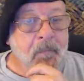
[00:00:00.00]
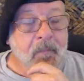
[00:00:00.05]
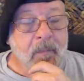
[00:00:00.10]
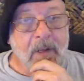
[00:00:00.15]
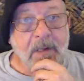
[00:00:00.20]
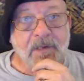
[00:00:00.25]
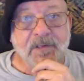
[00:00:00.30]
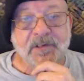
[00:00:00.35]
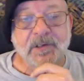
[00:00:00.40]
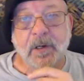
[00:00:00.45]

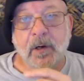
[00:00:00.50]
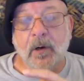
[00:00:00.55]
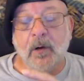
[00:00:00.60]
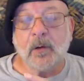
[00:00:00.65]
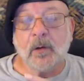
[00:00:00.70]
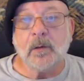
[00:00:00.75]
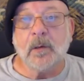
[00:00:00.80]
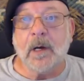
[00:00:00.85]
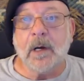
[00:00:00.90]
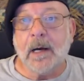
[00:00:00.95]
And
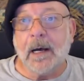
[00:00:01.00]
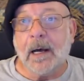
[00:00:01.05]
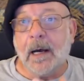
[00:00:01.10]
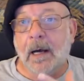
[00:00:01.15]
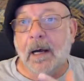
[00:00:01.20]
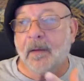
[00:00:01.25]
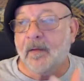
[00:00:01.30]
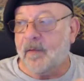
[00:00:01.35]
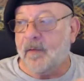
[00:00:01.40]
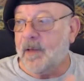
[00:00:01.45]
so
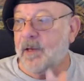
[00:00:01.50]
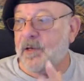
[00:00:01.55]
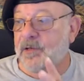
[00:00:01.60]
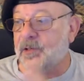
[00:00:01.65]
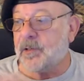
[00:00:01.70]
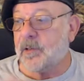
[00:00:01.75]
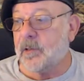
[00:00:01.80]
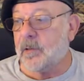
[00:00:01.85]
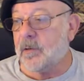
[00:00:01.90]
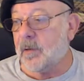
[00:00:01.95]
this
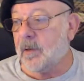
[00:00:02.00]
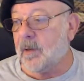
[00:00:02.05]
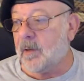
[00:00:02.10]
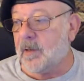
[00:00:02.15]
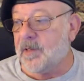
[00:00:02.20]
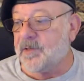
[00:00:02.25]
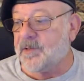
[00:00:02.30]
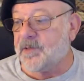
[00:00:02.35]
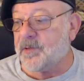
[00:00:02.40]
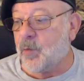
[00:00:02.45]

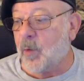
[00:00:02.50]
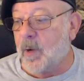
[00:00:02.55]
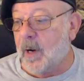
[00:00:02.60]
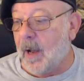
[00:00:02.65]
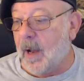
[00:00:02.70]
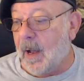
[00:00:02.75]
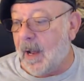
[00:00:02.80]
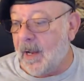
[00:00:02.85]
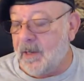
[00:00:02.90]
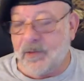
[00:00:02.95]
is what
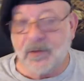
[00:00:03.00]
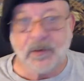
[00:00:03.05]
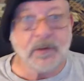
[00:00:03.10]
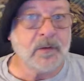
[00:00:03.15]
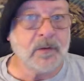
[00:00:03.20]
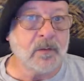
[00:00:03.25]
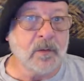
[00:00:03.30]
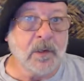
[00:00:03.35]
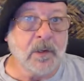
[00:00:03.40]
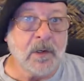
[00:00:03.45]
I
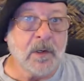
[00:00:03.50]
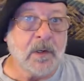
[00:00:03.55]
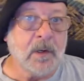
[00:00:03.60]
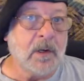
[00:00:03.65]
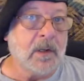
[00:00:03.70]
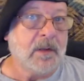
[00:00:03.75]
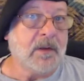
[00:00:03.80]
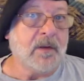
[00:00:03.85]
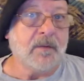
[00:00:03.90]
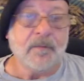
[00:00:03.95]
do.
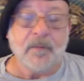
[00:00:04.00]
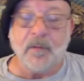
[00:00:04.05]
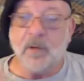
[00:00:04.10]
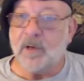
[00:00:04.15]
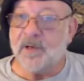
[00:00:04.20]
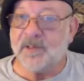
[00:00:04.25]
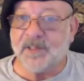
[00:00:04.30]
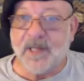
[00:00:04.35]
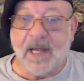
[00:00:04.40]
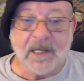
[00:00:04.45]
The
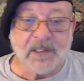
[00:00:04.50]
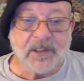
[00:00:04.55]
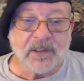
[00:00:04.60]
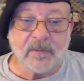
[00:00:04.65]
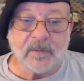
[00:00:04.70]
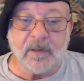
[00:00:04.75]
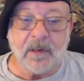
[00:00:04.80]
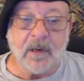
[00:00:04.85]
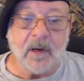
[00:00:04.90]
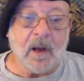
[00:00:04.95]
food is
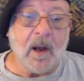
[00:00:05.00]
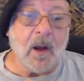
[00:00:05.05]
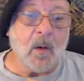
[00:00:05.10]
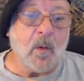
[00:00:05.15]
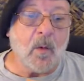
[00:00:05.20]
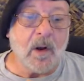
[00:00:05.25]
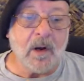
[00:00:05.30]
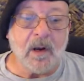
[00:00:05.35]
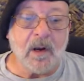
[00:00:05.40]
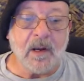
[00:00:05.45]
excellent. I
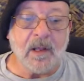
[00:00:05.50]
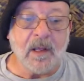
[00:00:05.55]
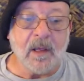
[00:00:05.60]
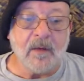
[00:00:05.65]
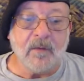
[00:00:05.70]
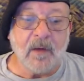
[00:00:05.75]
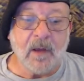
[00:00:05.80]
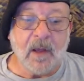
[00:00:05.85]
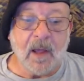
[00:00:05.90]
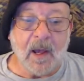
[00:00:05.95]
wanted to
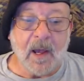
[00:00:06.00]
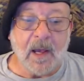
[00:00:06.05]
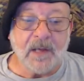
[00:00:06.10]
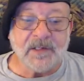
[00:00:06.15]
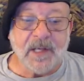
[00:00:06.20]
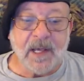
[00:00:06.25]
give you guys a